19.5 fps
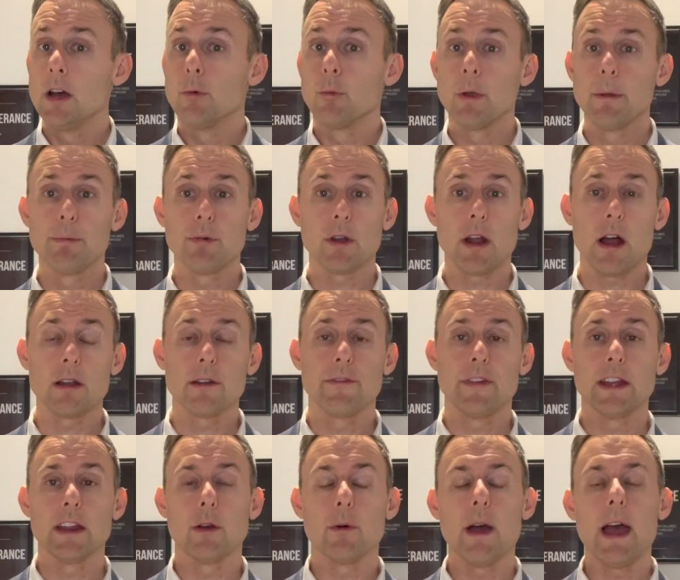We put out a
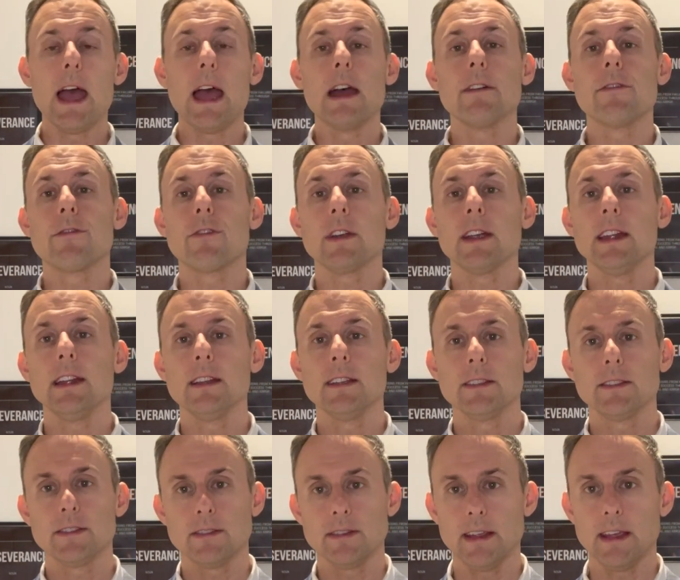video every
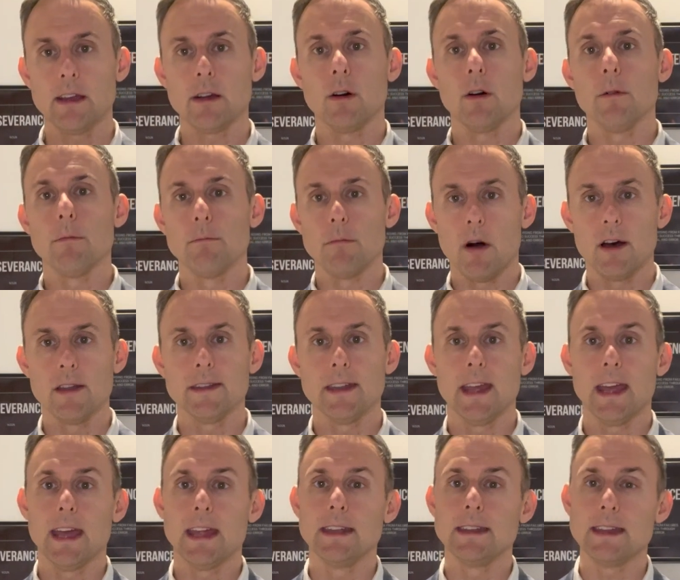single
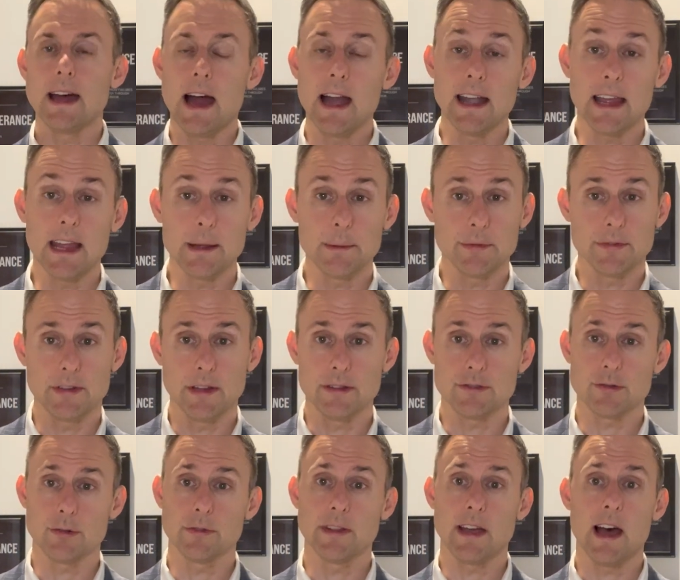Monday at 9 a.m.
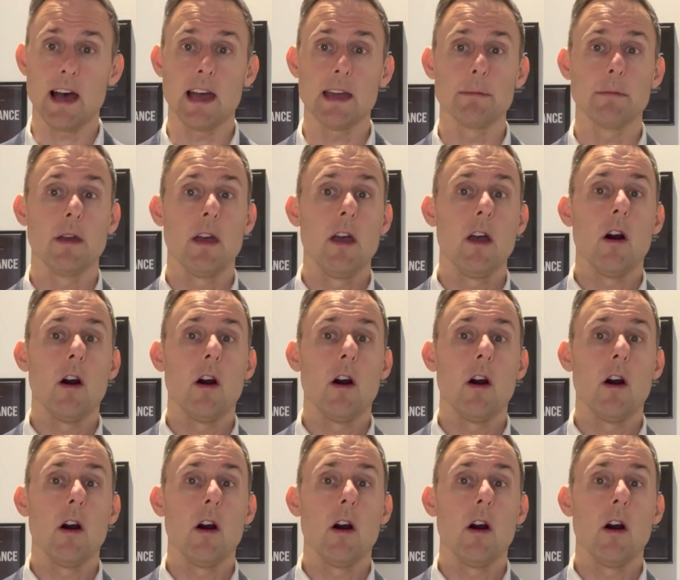Central Time.